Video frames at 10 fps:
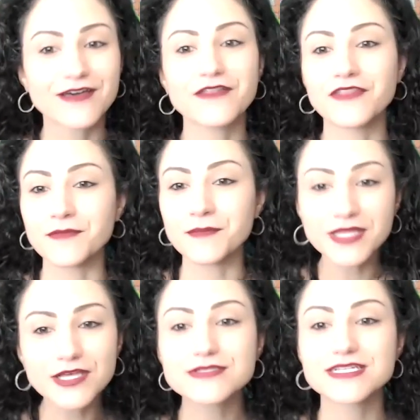the
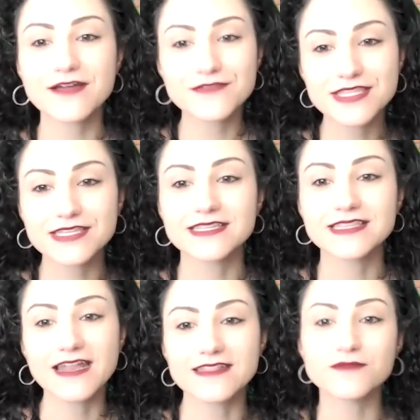pillows and everything like
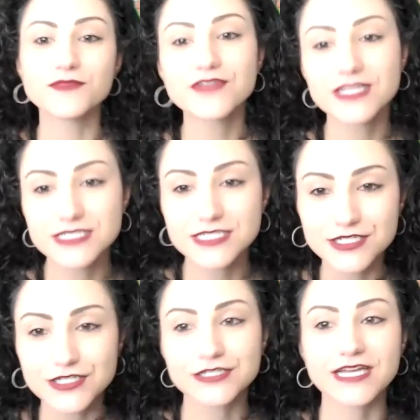that, and then moving into
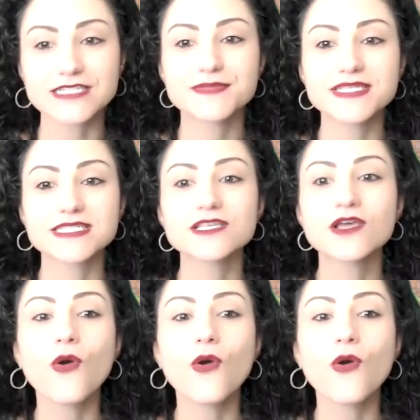your next business.